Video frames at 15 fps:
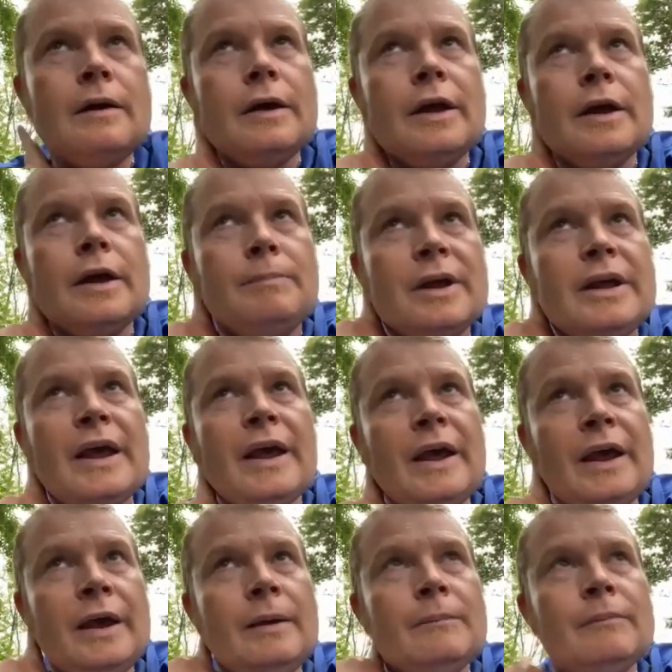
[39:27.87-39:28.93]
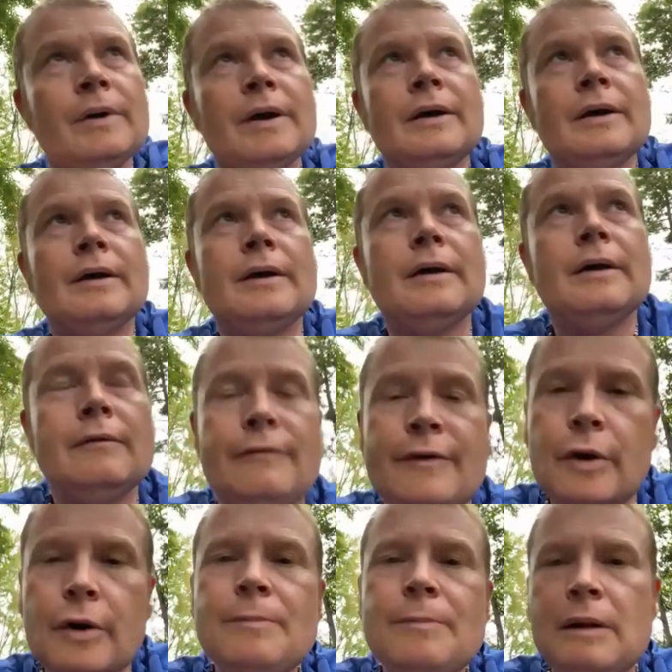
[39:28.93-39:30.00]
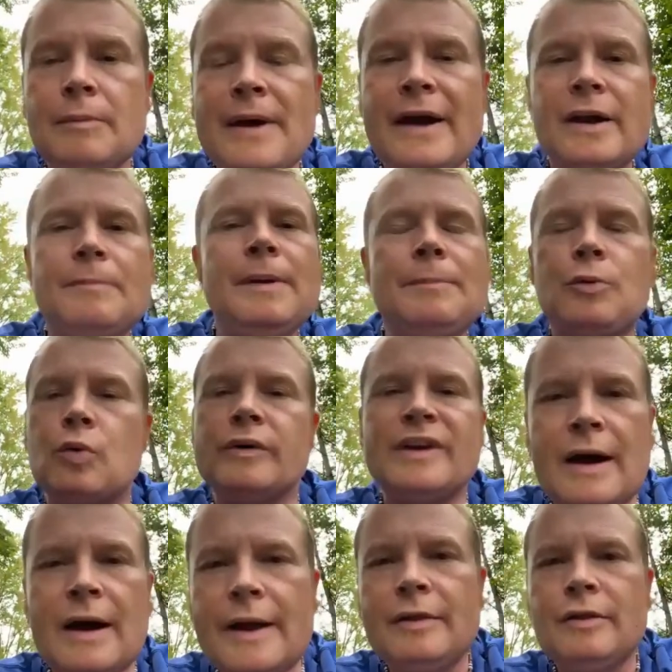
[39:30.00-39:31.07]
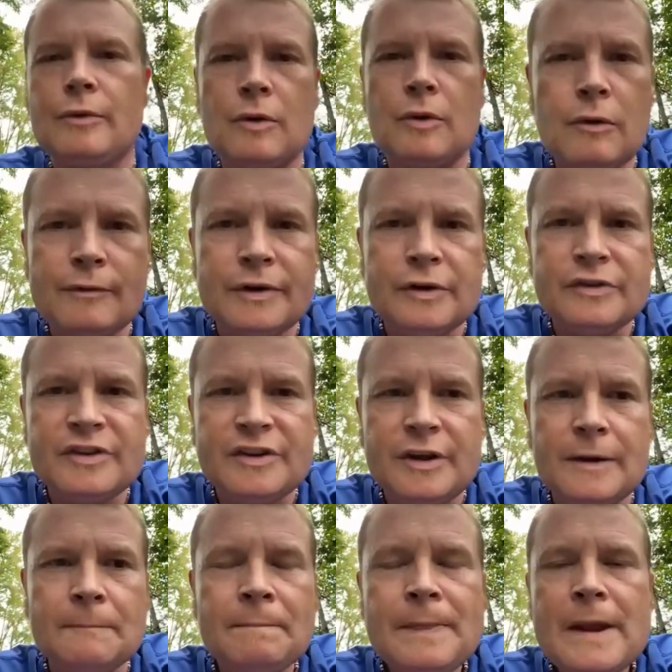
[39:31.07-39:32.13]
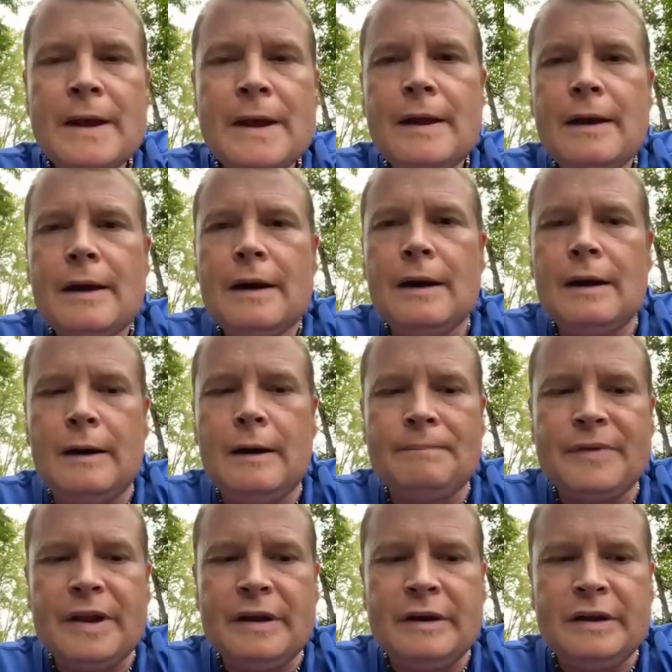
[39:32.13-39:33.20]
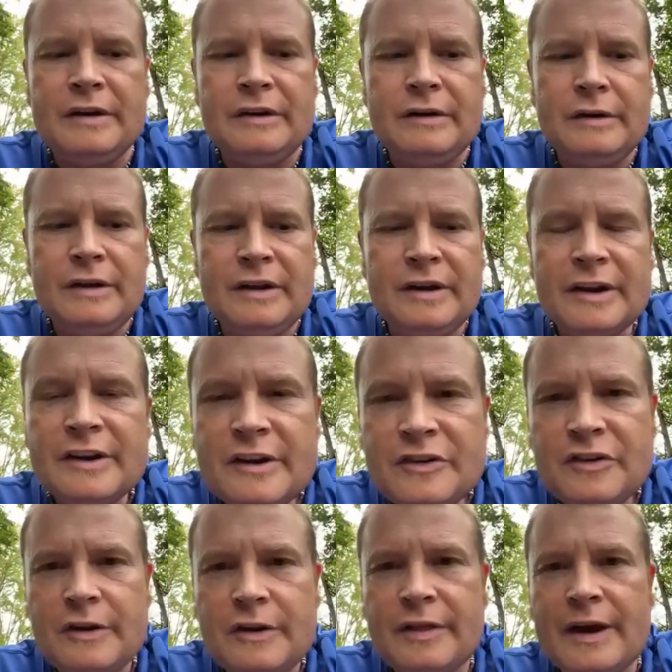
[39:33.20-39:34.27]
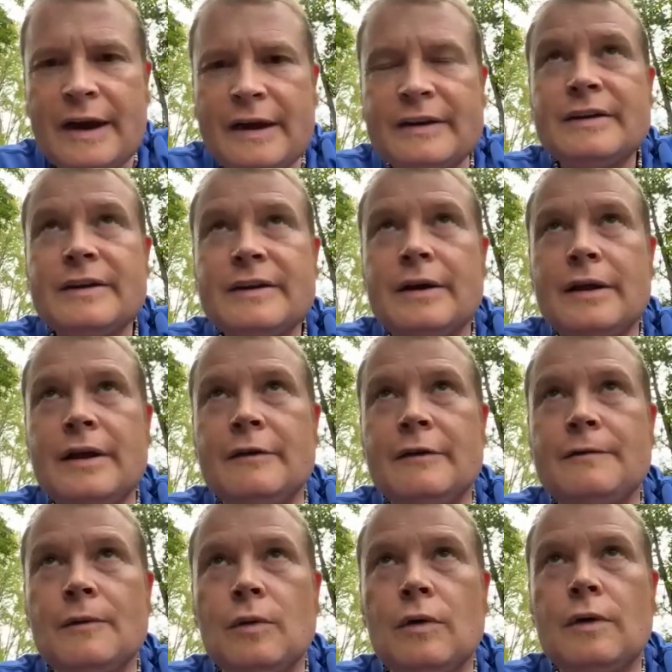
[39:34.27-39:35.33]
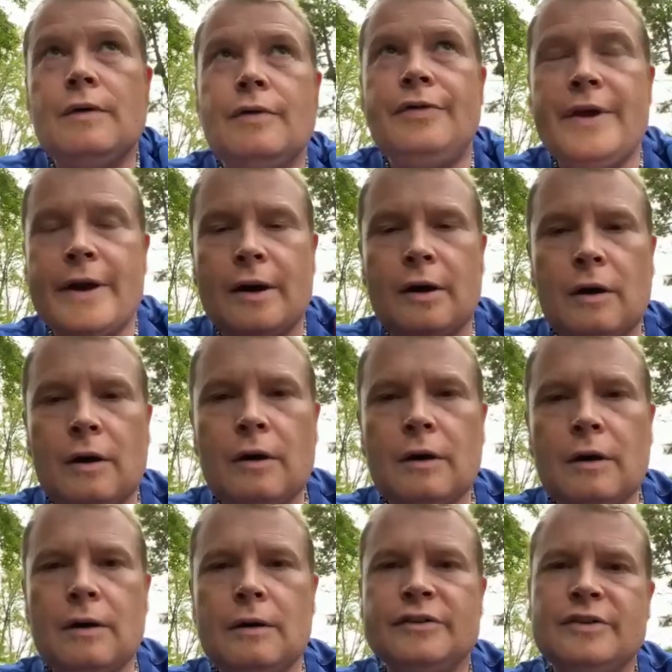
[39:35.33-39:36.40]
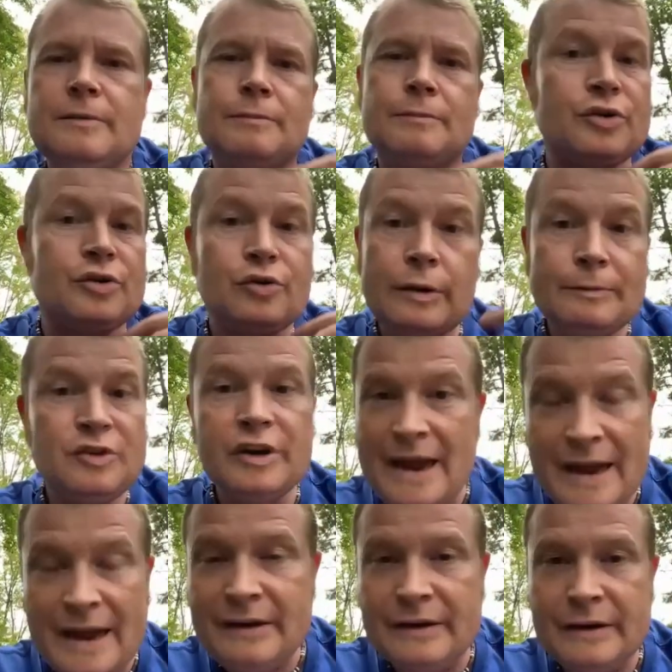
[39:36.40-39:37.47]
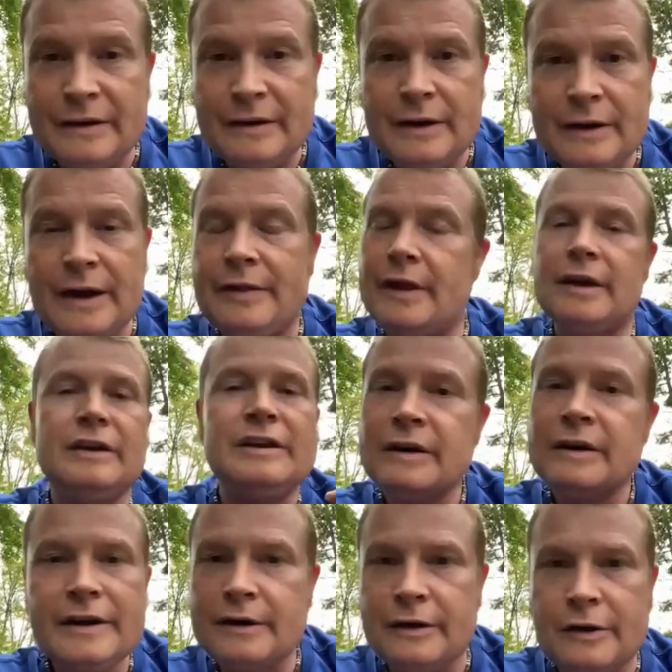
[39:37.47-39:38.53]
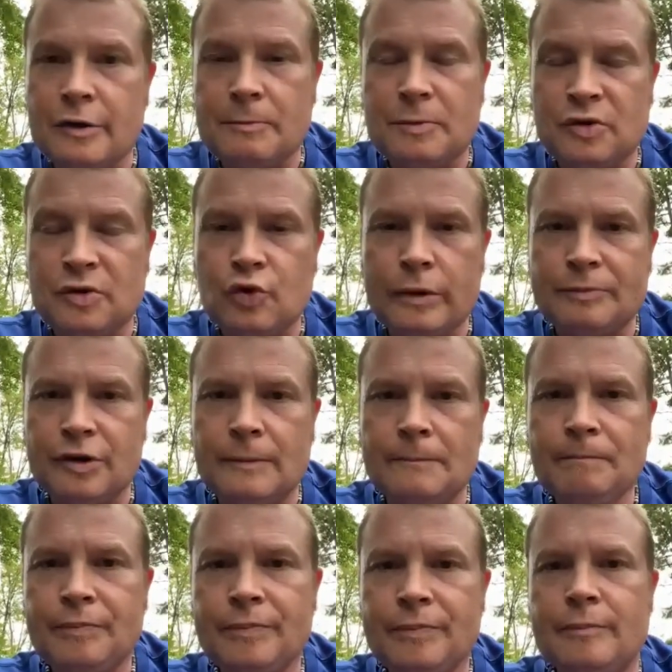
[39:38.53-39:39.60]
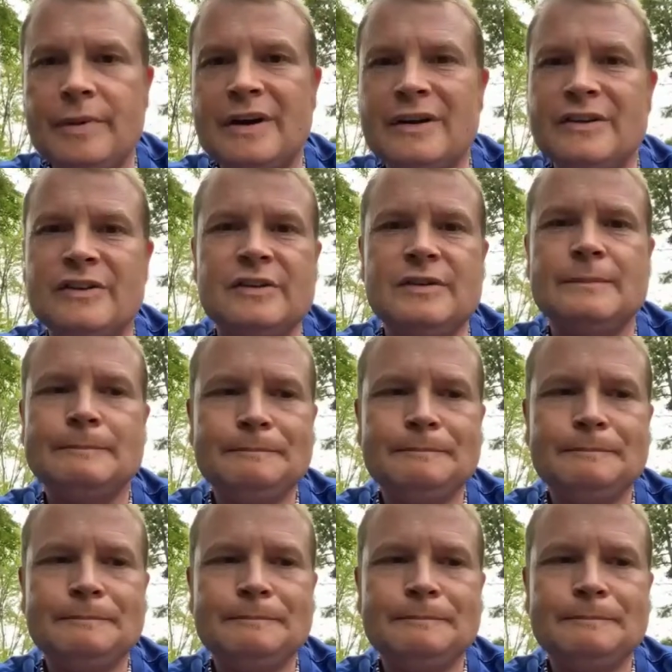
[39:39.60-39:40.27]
it became very problematic. People were dying, they were overdosing. And then, in addition to that, if their prescription ended and they didn't get another prescription, because